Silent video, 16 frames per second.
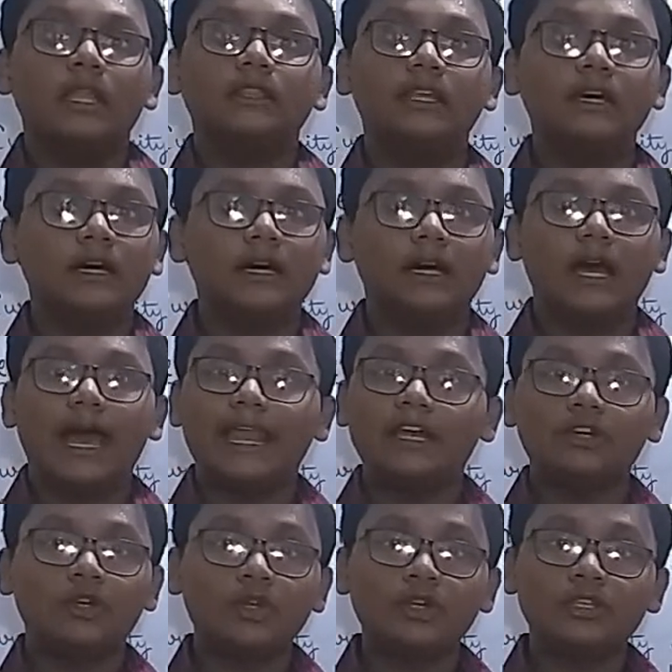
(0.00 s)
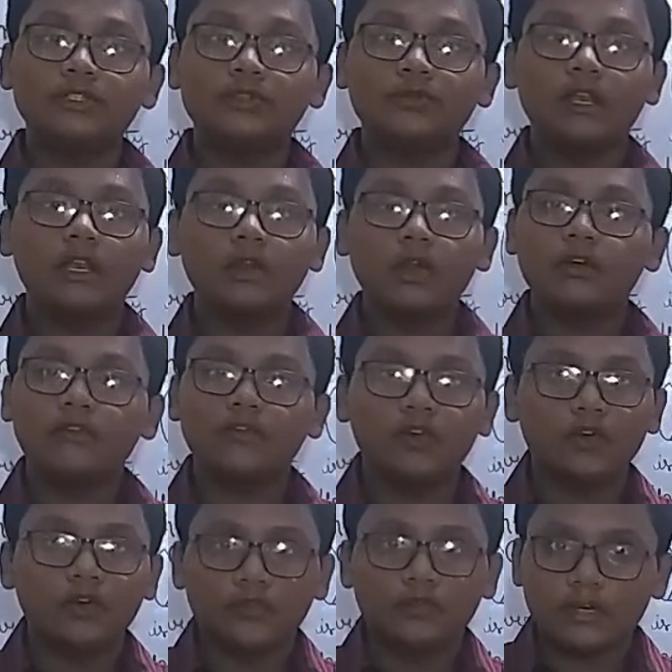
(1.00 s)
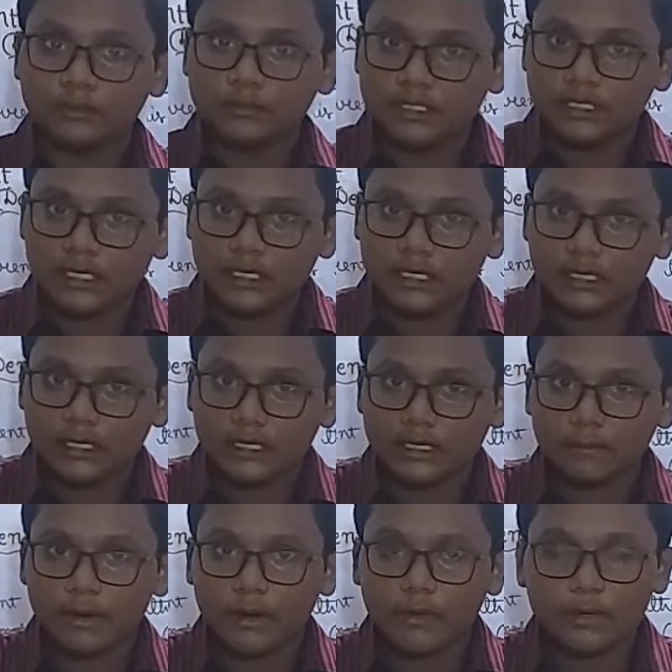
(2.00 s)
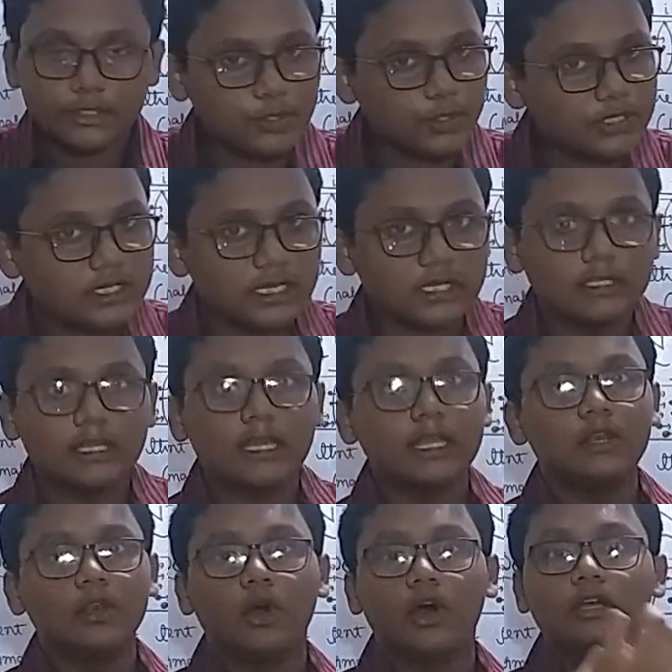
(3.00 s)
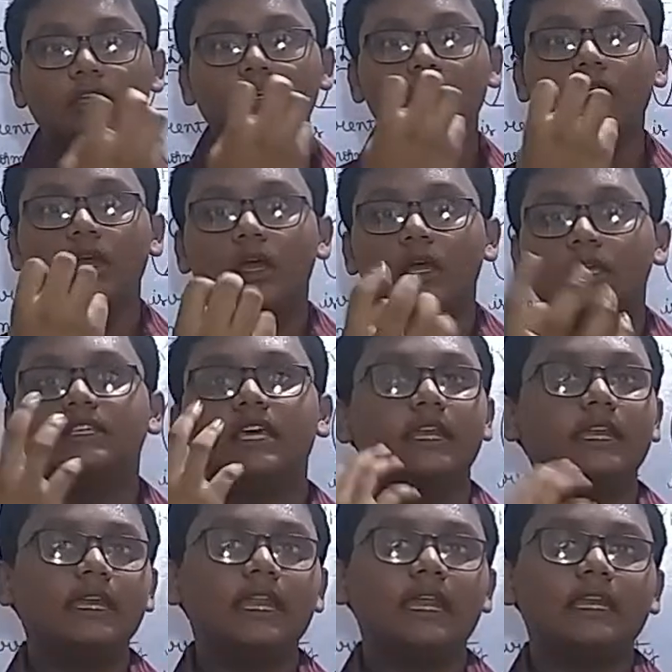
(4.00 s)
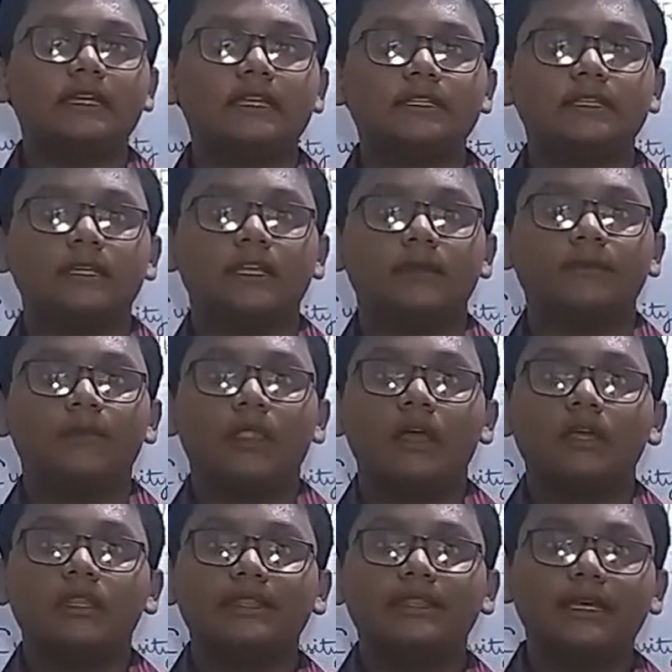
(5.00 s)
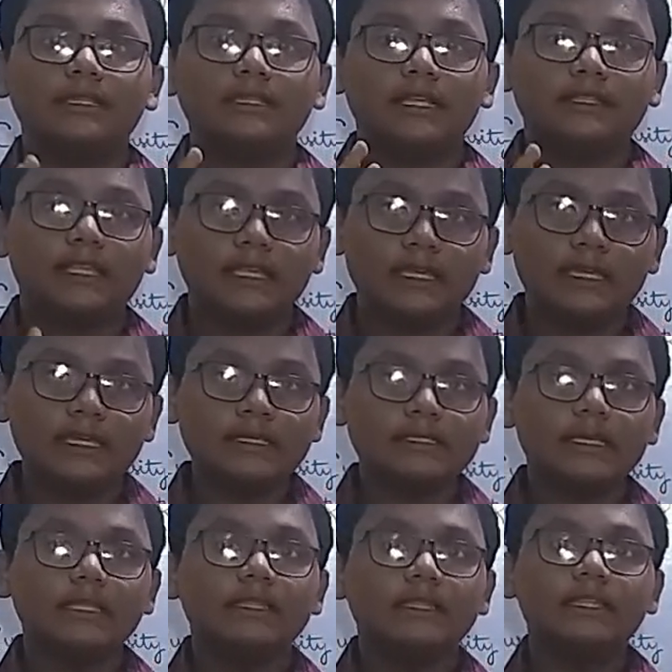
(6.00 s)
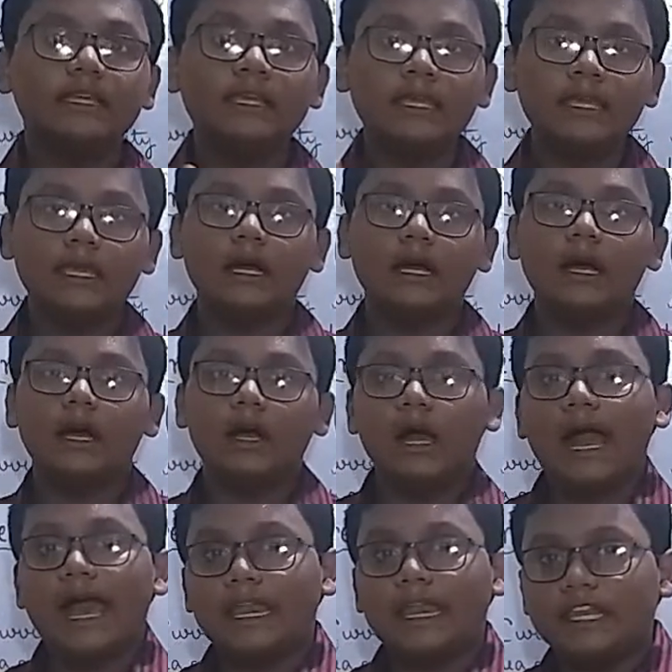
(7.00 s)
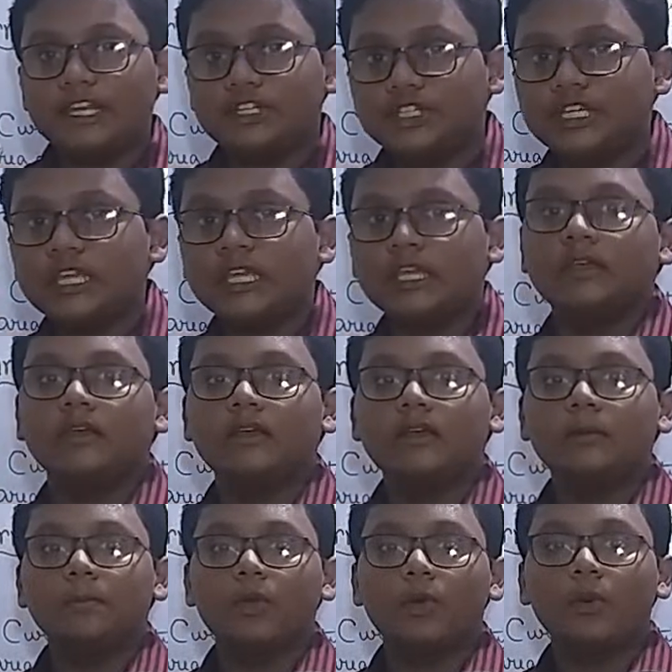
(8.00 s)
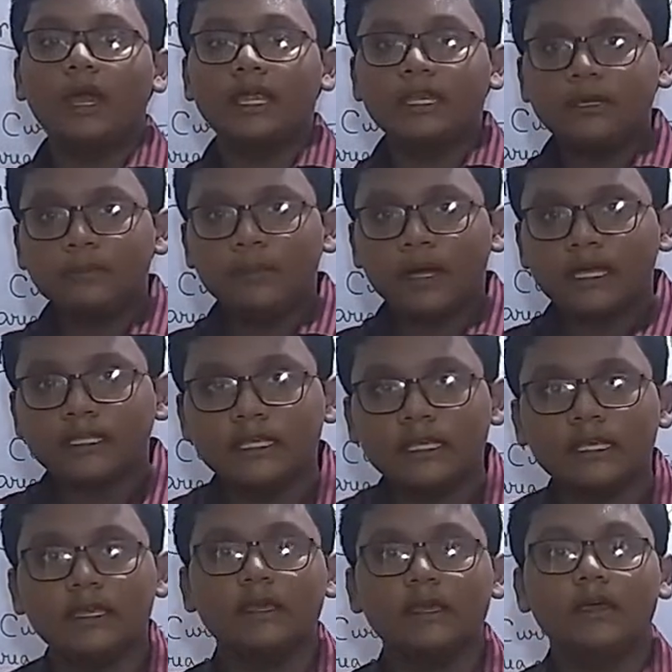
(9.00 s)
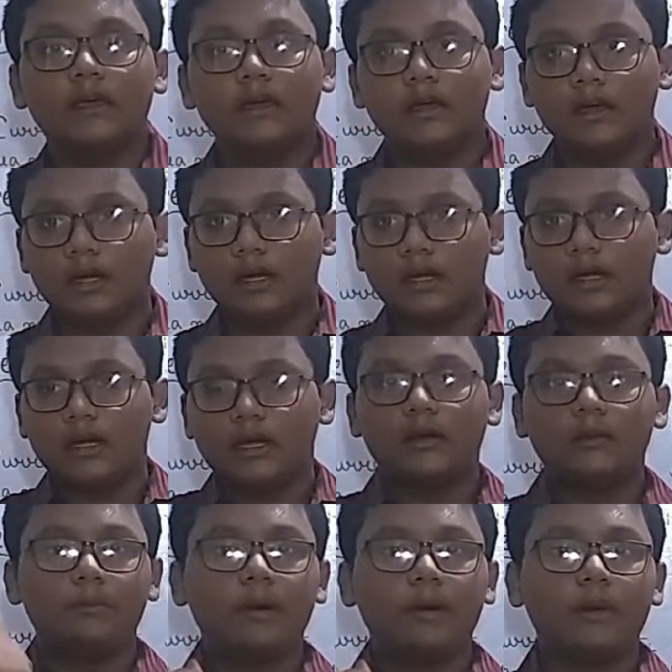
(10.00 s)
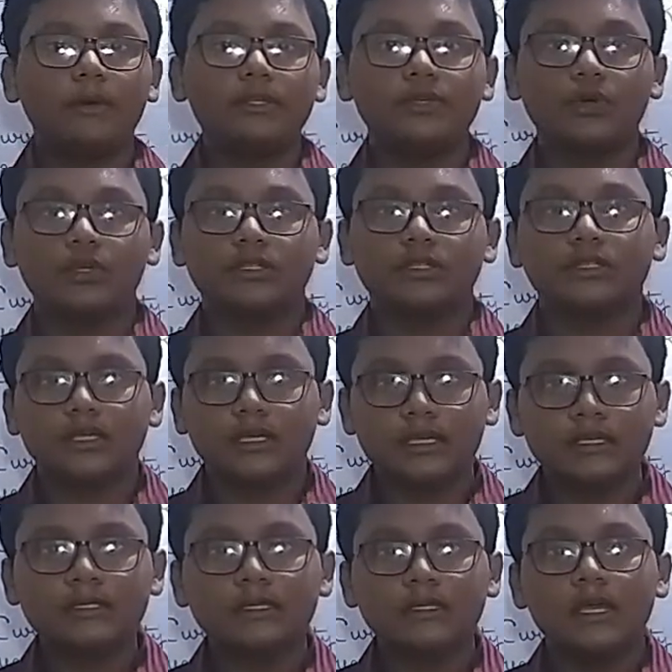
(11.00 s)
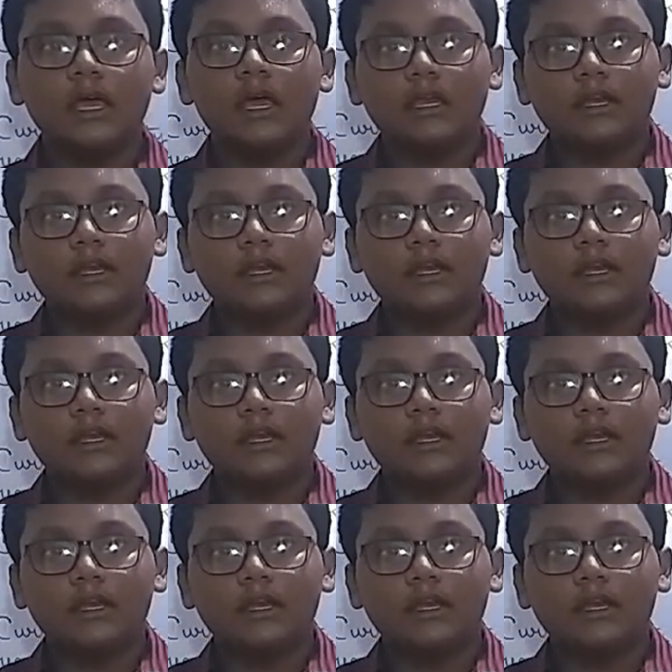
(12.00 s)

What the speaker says: the electrons will not flow from the power source and they will not generate electricity. The thing is, the energy provided by the power source is